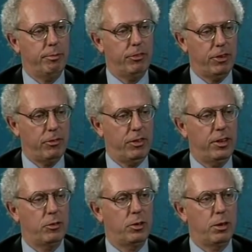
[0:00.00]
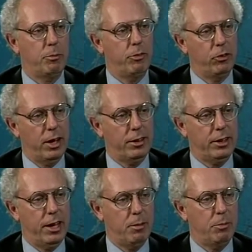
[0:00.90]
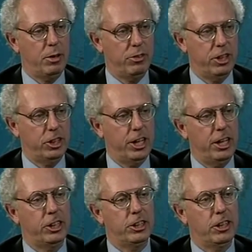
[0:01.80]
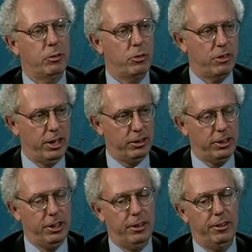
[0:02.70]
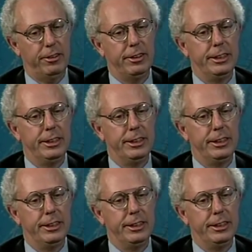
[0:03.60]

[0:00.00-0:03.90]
several things, and one of them throughout the campaign was education, another one was health care, and,